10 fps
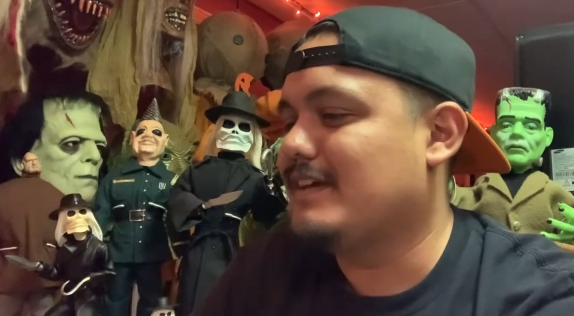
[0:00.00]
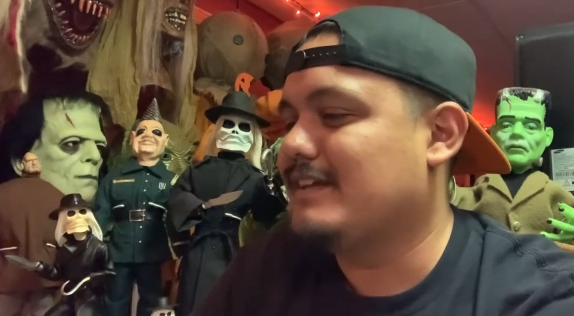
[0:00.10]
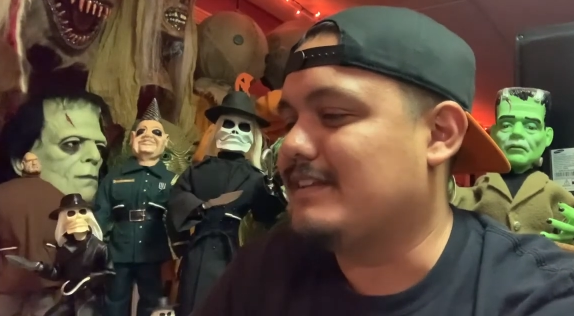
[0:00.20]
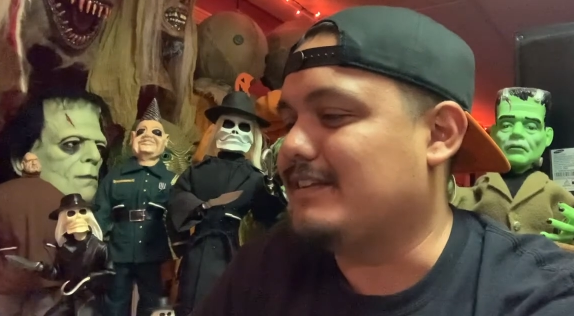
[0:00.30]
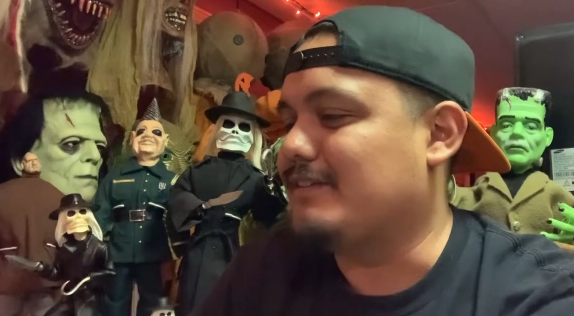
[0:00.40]

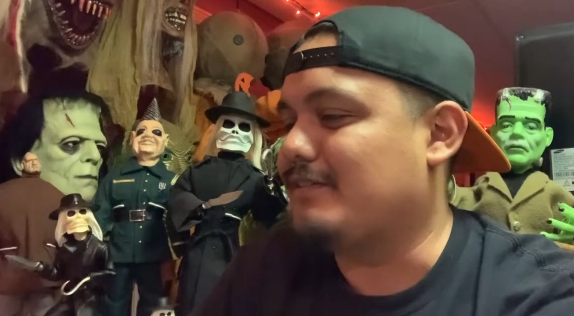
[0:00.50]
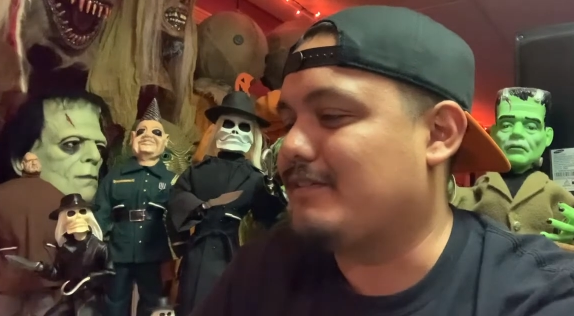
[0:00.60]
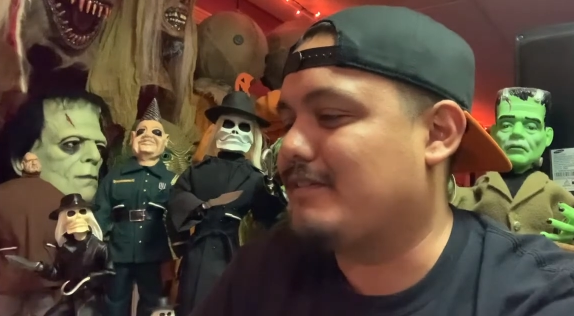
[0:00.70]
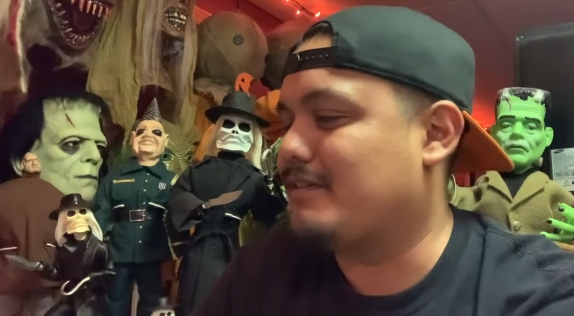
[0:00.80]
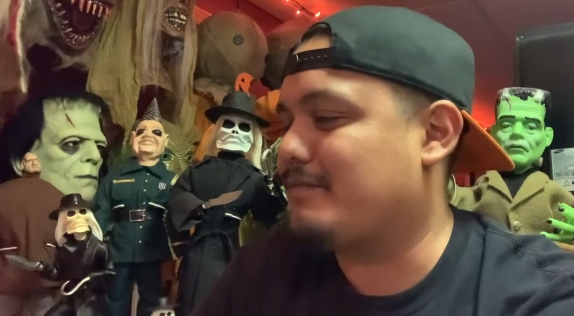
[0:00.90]
Speaker 1: The little
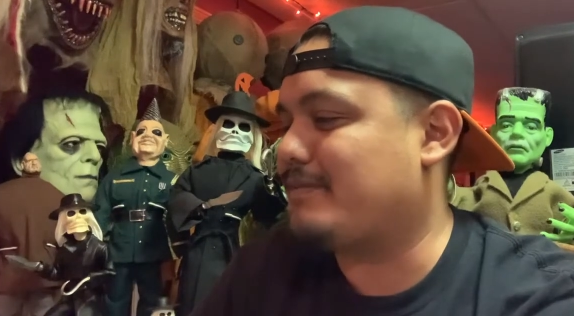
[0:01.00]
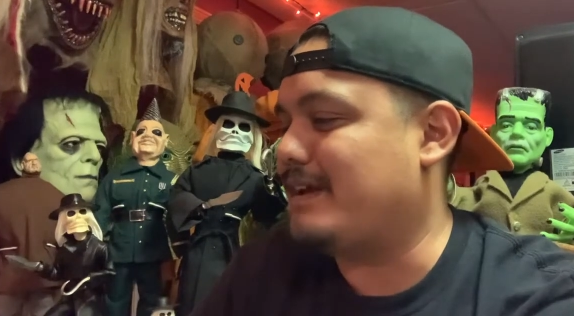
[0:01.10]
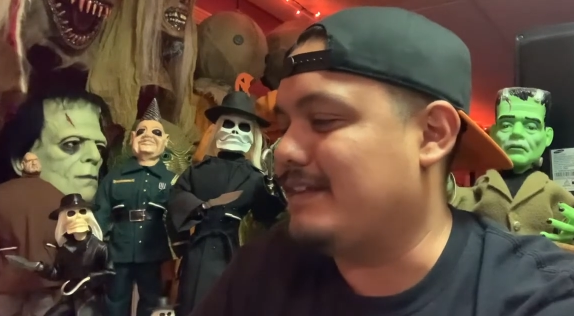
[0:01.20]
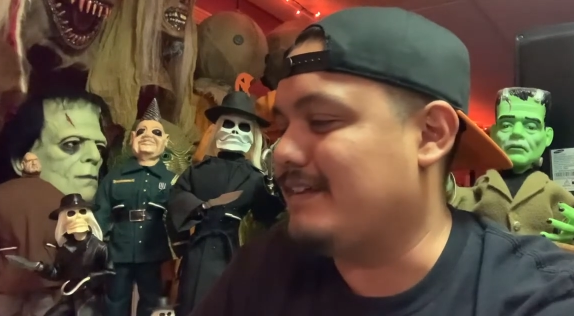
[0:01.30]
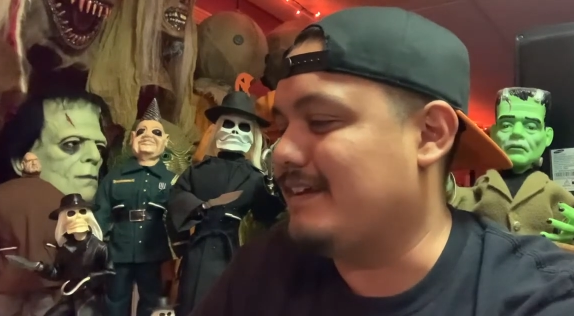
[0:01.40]

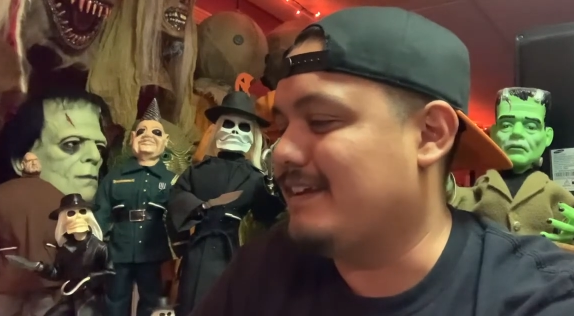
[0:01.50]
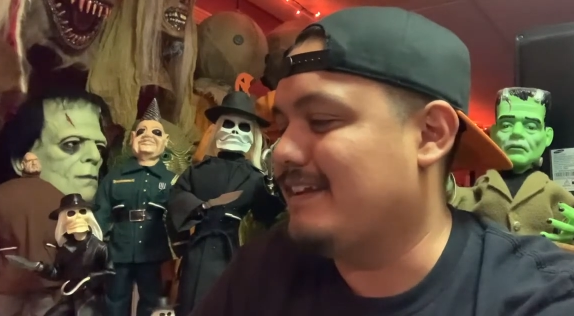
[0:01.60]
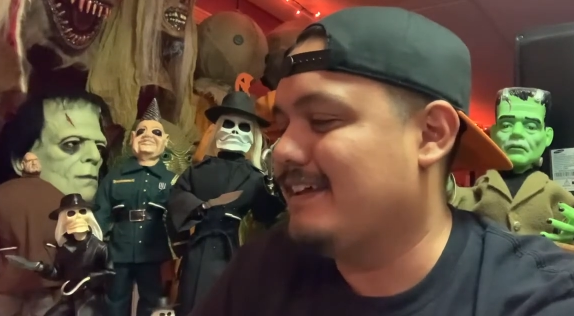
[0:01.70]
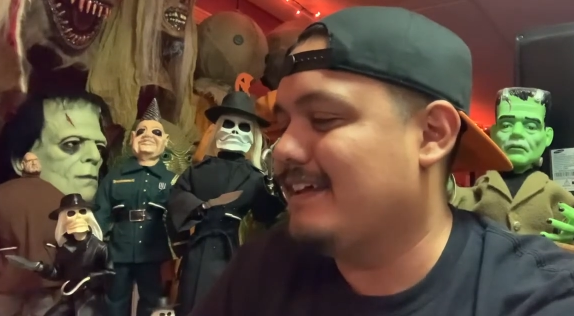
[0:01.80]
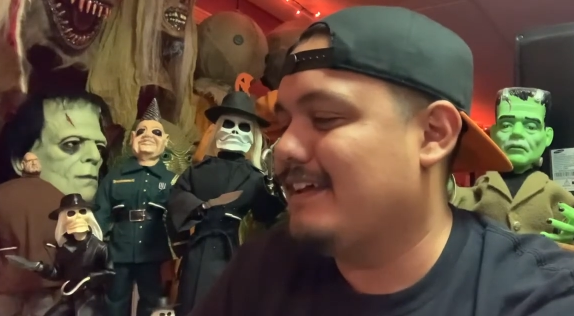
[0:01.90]
at the end.
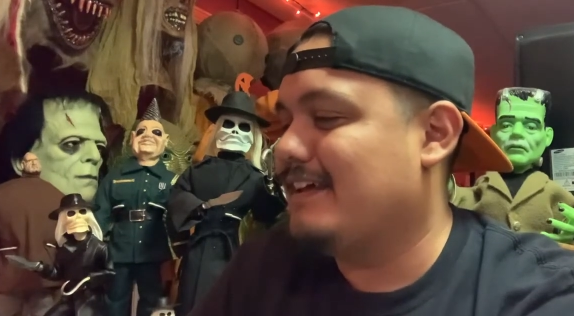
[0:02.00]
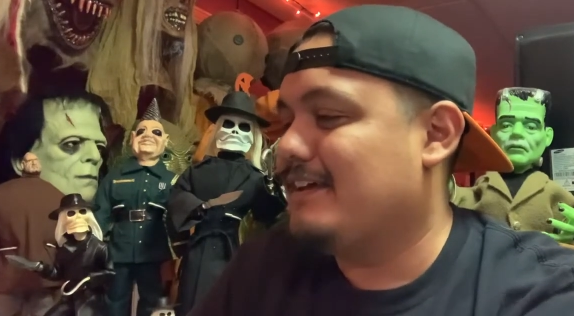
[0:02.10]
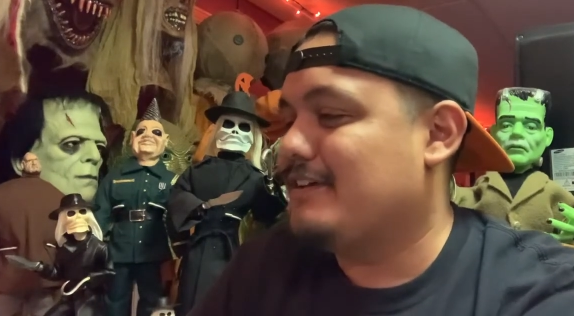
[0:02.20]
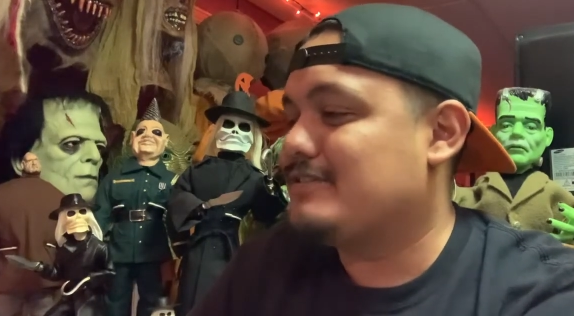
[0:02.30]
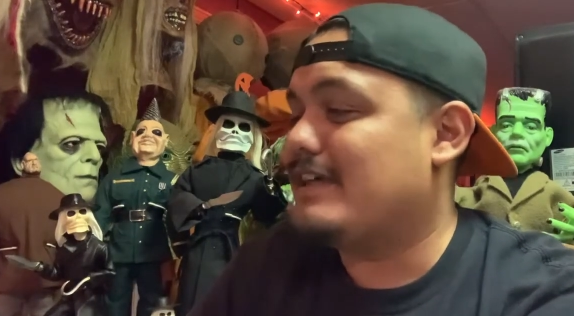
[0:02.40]

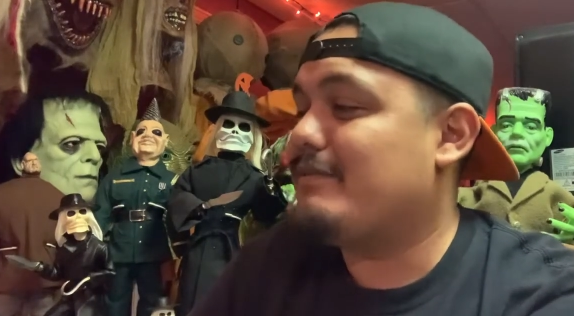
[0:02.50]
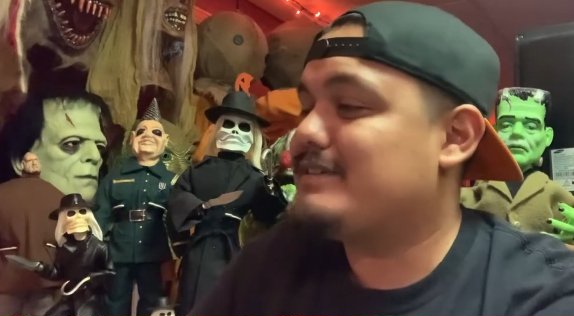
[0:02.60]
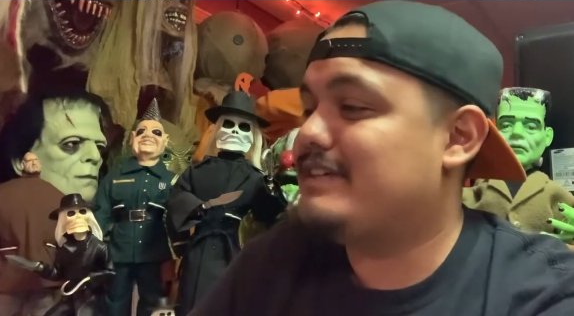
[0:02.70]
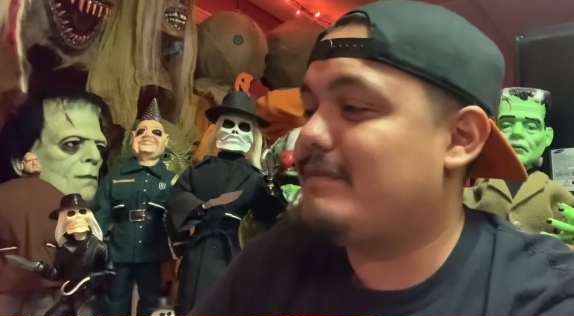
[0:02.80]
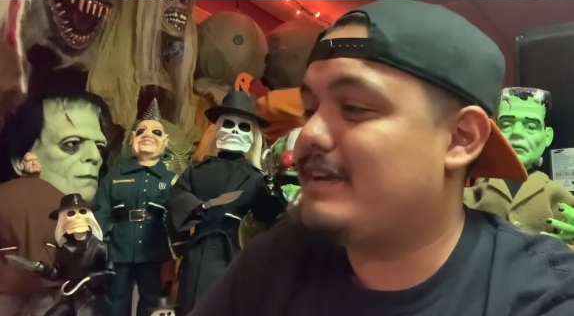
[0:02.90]
So that was
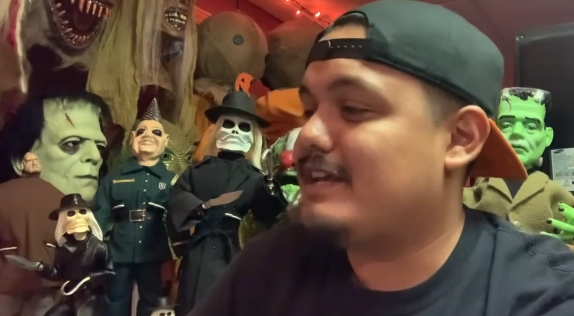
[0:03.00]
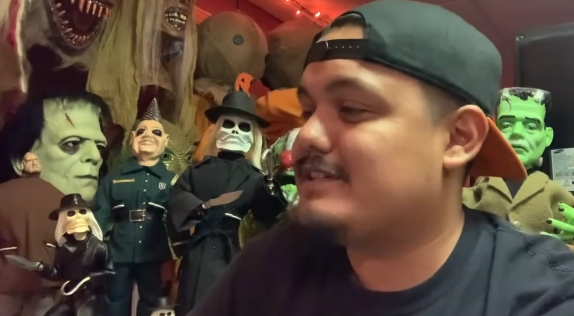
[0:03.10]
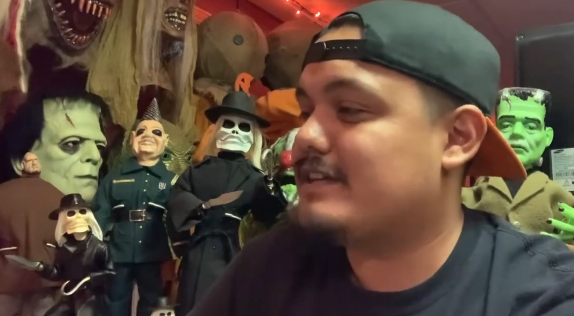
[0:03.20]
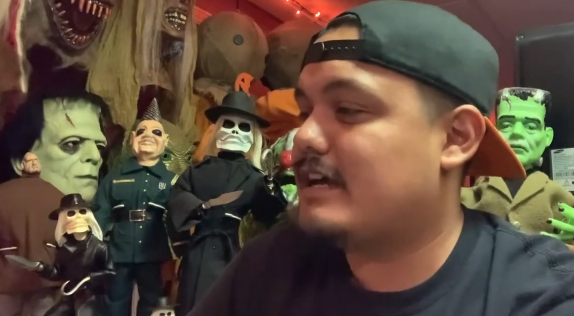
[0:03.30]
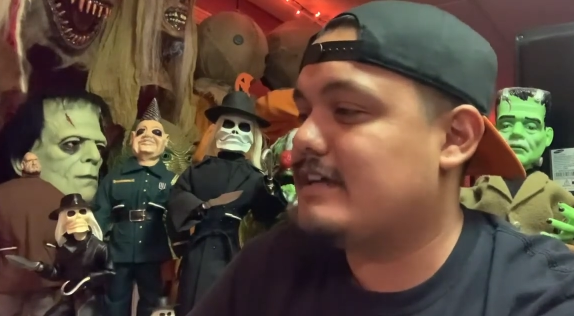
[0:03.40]

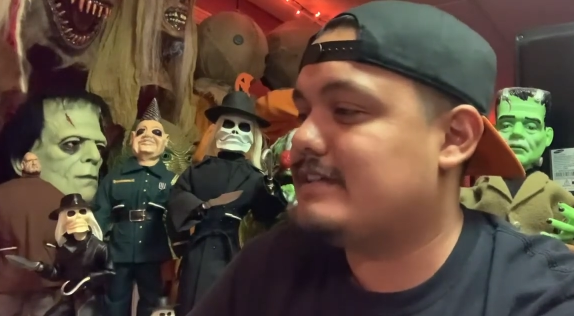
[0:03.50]
Samination, guys.